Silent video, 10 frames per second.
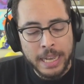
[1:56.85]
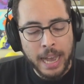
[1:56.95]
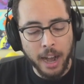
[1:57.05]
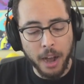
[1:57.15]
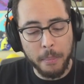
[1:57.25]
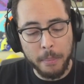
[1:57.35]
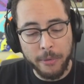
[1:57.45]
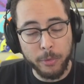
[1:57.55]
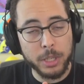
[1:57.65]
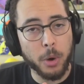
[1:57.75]
Um, if
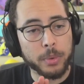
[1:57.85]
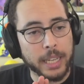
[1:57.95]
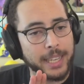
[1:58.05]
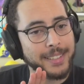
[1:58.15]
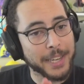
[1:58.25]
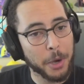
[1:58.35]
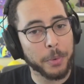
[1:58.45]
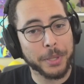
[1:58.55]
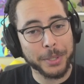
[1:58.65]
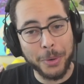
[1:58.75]
we don't get it dealt with
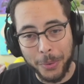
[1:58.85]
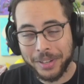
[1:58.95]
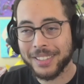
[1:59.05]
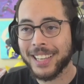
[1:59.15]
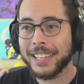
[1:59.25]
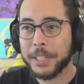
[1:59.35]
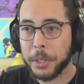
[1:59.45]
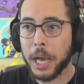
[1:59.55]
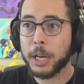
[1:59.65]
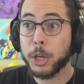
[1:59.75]
accordingly, I, de-
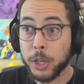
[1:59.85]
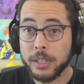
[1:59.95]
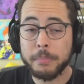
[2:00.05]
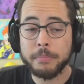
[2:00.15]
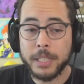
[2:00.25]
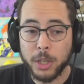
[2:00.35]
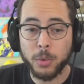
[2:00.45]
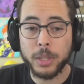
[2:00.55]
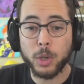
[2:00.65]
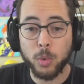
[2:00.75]
I could deal
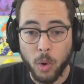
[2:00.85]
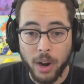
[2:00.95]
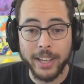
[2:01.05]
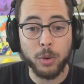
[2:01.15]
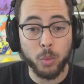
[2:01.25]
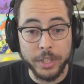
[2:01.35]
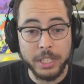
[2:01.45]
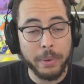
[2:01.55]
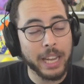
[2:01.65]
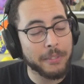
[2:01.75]
with chronic wrist
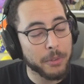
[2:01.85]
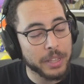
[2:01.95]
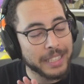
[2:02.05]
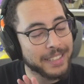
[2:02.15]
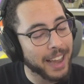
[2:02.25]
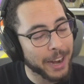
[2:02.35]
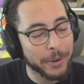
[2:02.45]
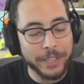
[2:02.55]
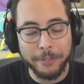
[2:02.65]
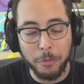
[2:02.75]
pain for the
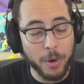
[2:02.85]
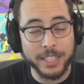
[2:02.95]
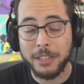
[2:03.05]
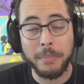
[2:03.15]
entirety of rest of my